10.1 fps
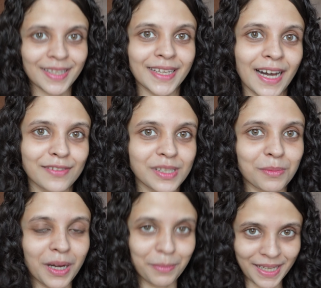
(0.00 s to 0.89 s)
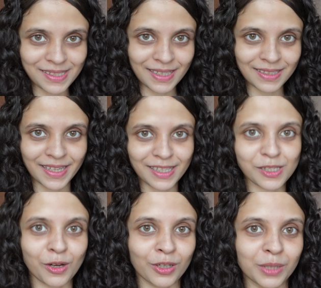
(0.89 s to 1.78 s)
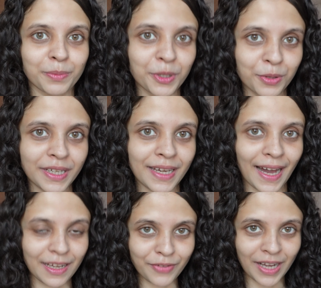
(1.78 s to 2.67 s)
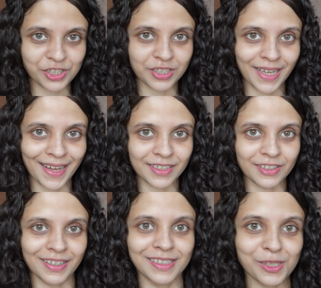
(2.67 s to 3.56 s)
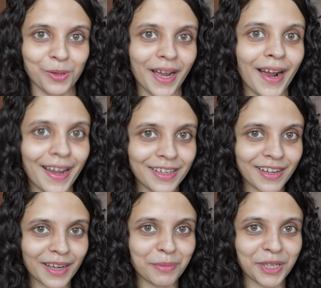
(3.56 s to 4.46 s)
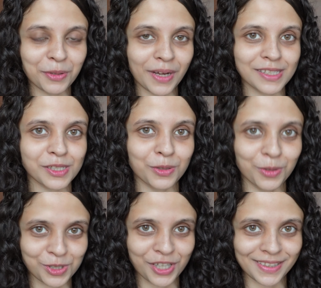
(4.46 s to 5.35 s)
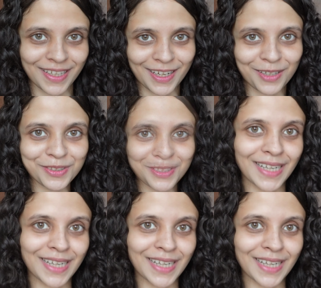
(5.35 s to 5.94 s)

They have some amazing deals on the beauty and fashion categories, so I highly recommend you guys to go check that out.